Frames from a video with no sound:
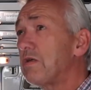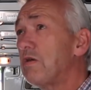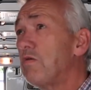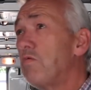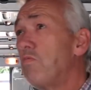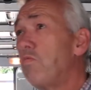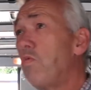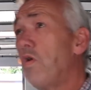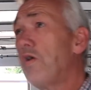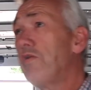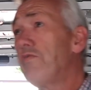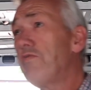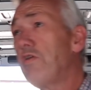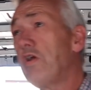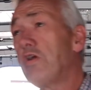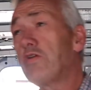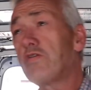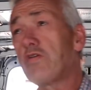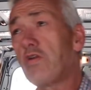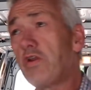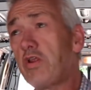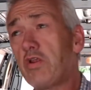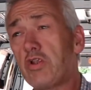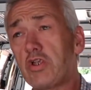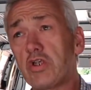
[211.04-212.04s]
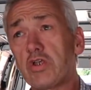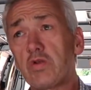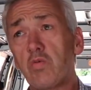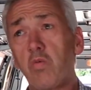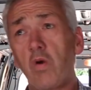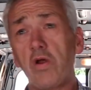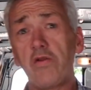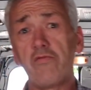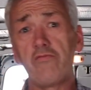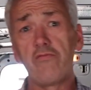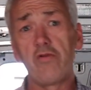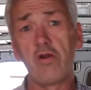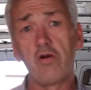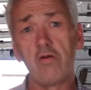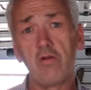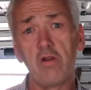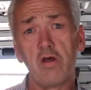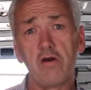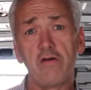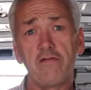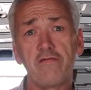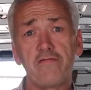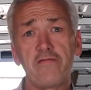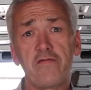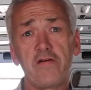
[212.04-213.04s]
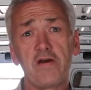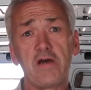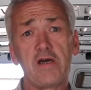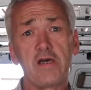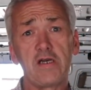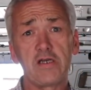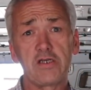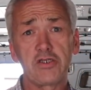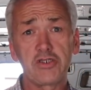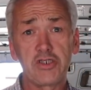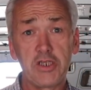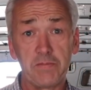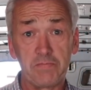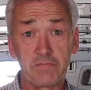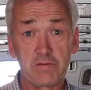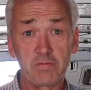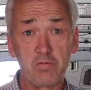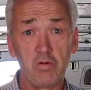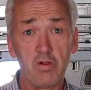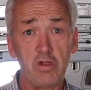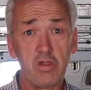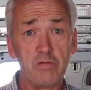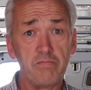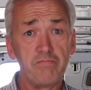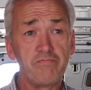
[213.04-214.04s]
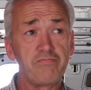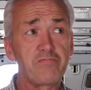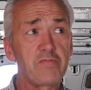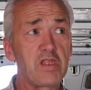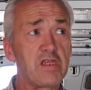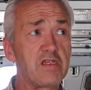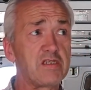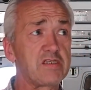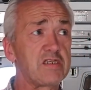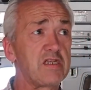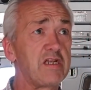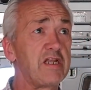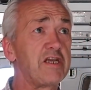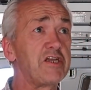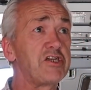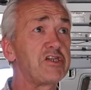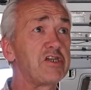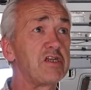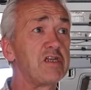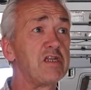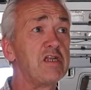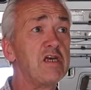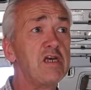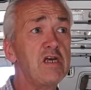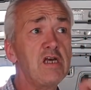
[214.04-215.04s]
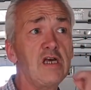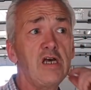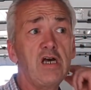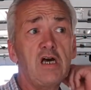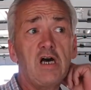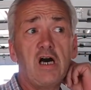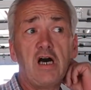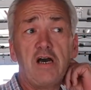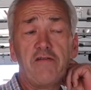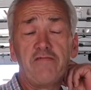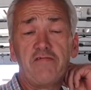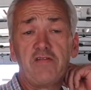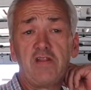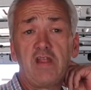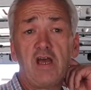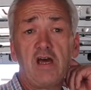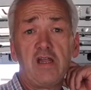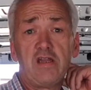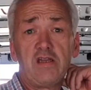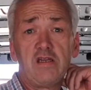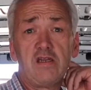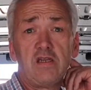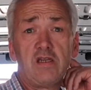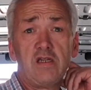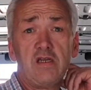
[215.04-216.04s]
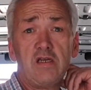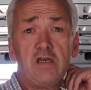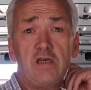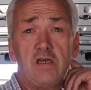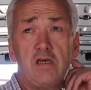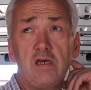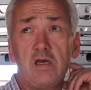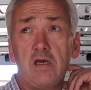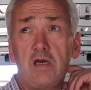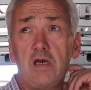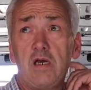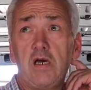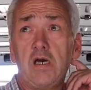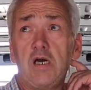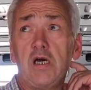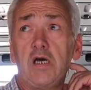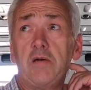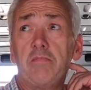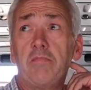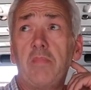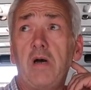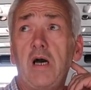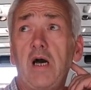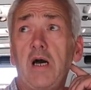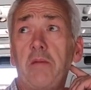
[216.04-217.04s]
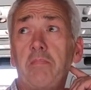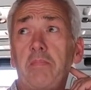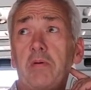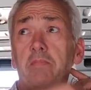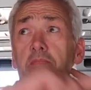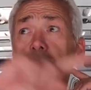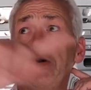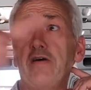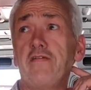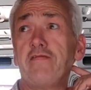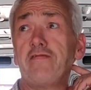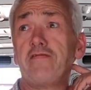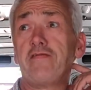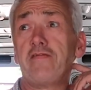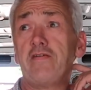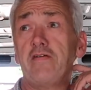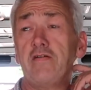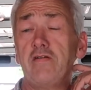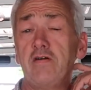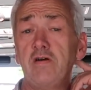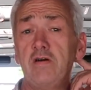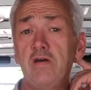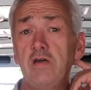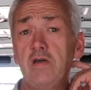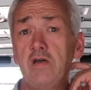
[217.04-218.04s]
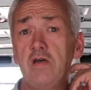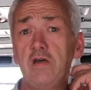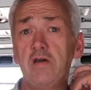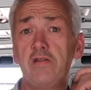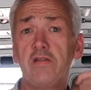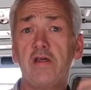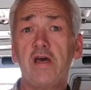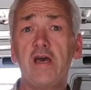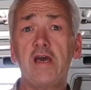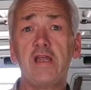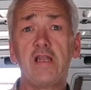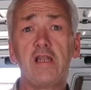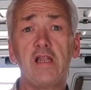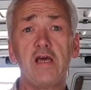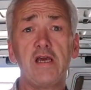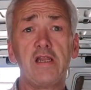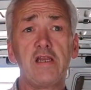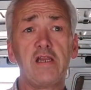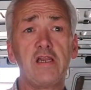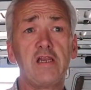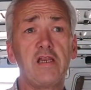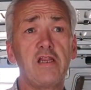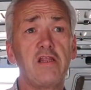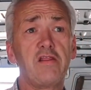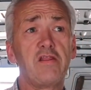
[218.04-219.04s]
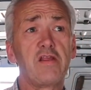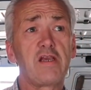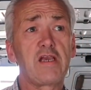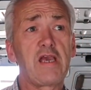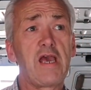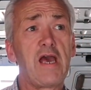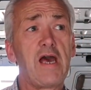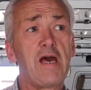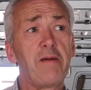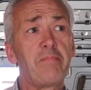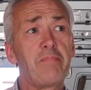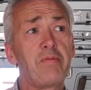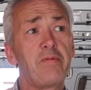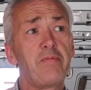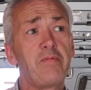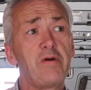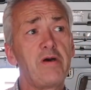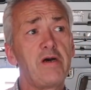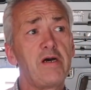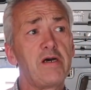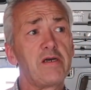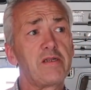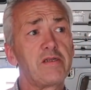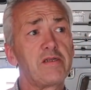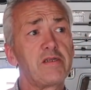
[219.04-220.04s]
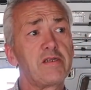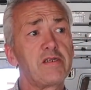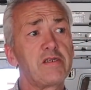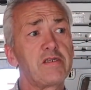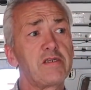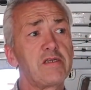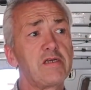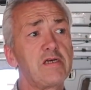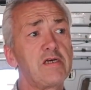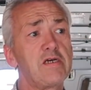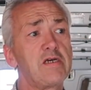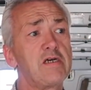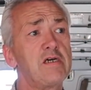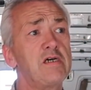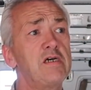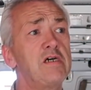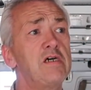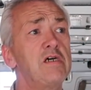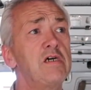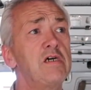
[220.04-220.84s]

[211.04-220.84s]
it's only just 1 roll of sheep's wool insulation. I've done up above the headlining in the cab and done